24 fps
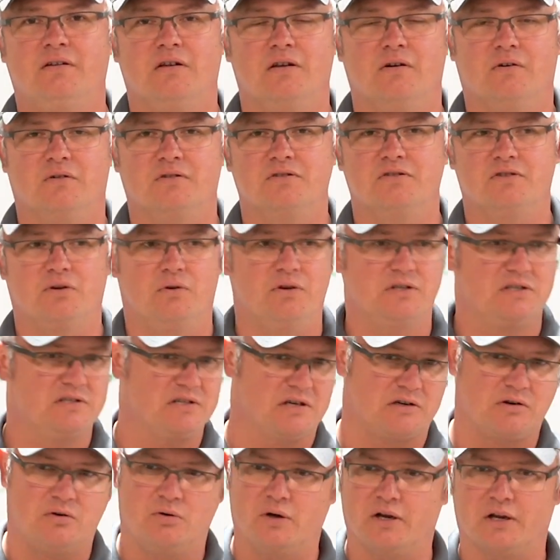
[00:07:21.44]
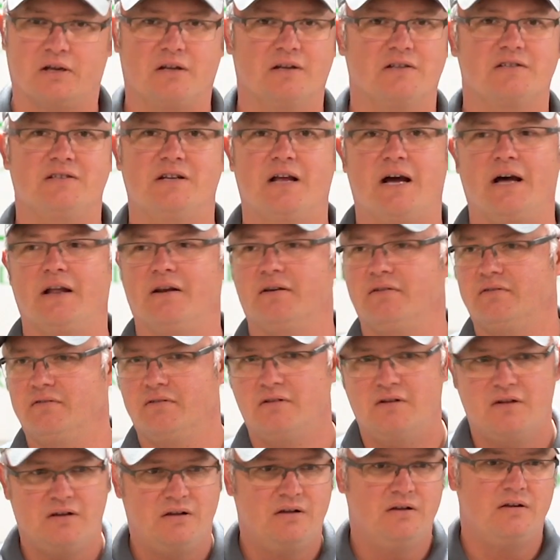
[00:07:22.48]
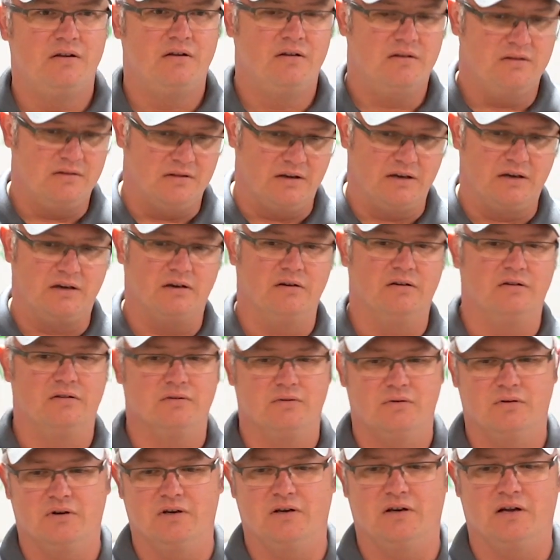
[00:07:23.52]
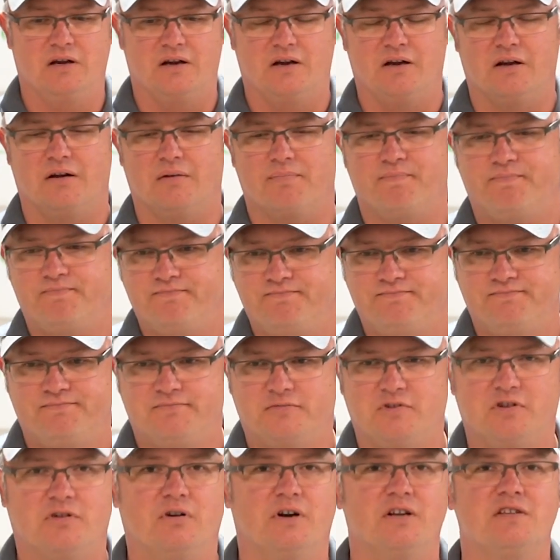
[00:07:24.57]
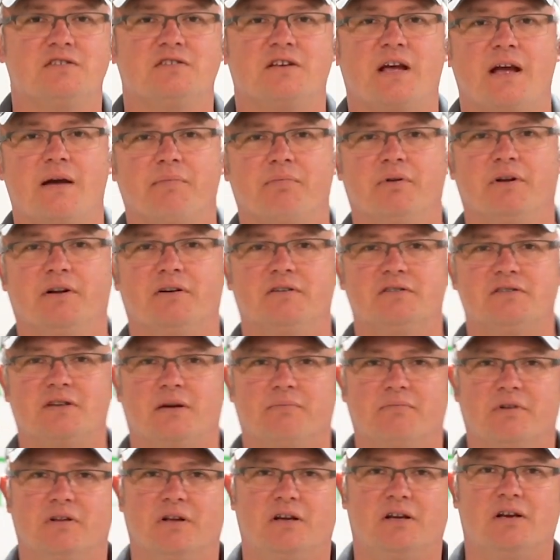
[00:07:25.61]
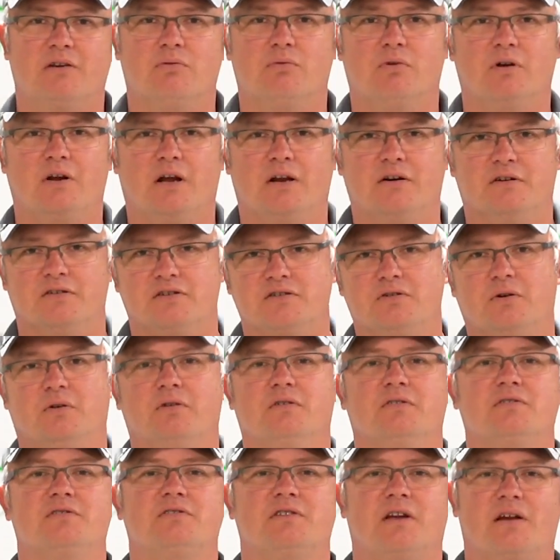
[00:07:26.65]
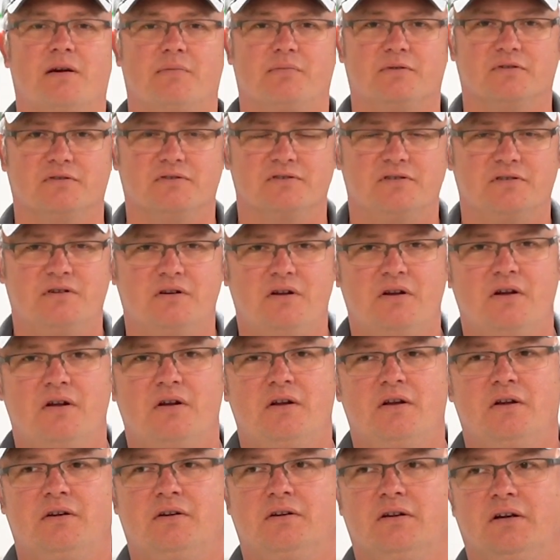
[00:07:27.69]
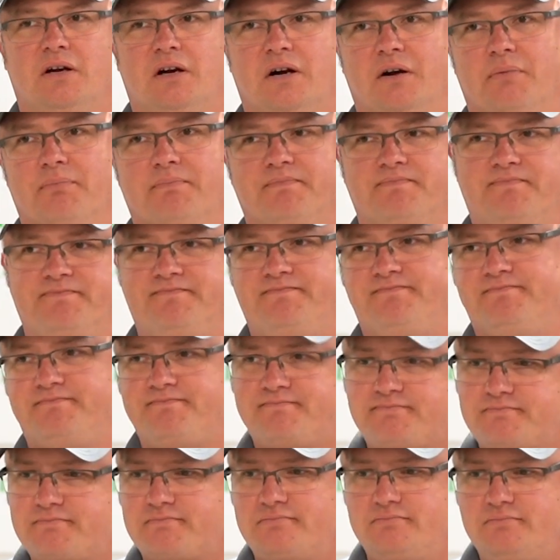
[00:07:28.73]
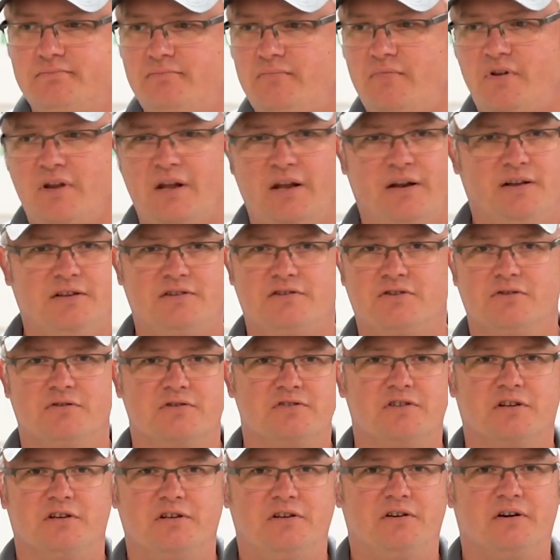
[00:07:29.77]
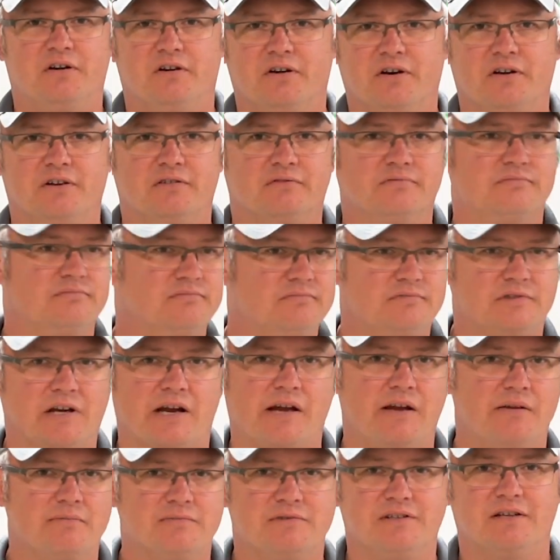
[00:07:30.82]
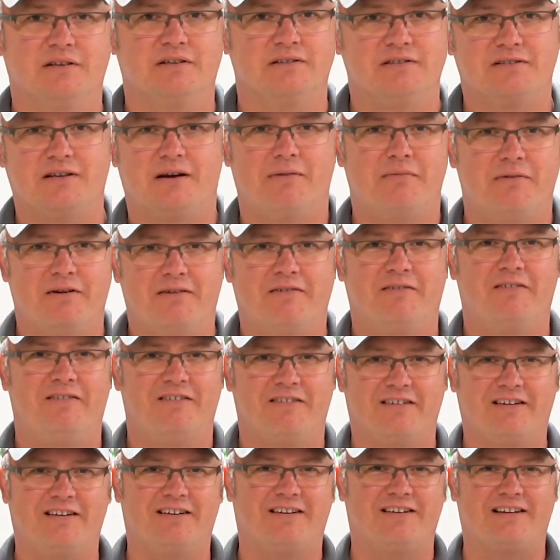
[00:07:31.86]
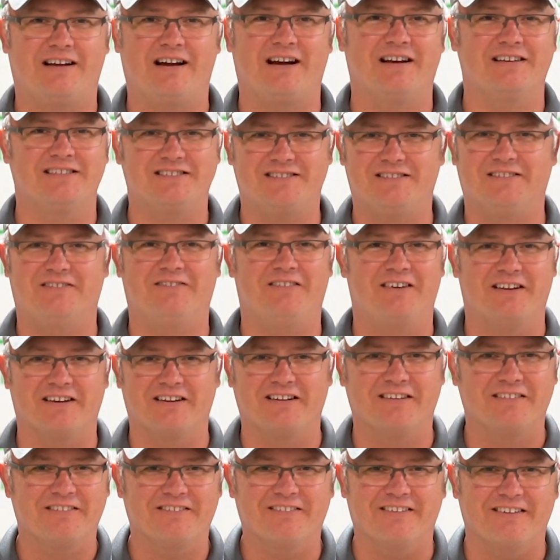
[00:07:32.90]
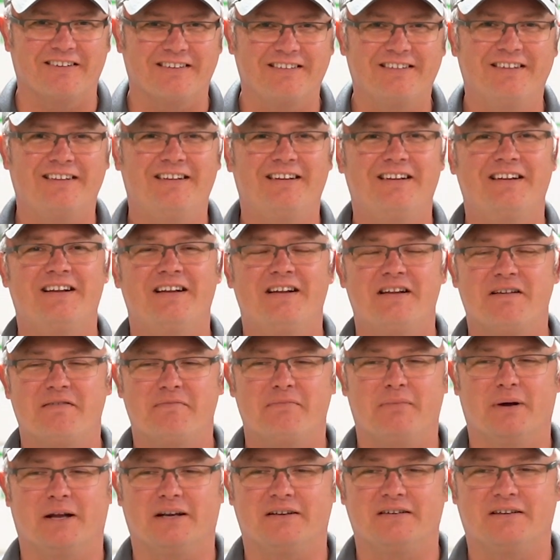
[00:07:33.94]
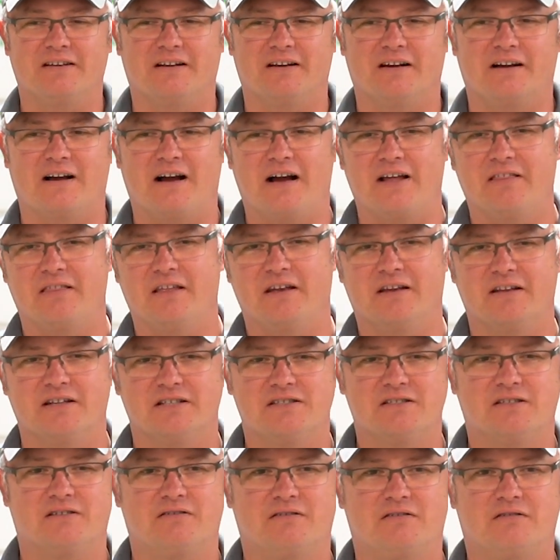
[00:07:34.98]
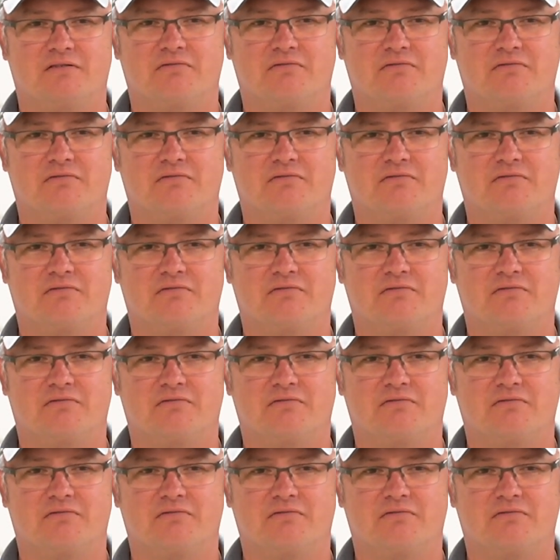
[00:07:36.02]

You know, so it's it's not like you're doing grid sampling or something like you would on your soil samples. And it's usually during times in the summer where guys don't want to do it. But I think it's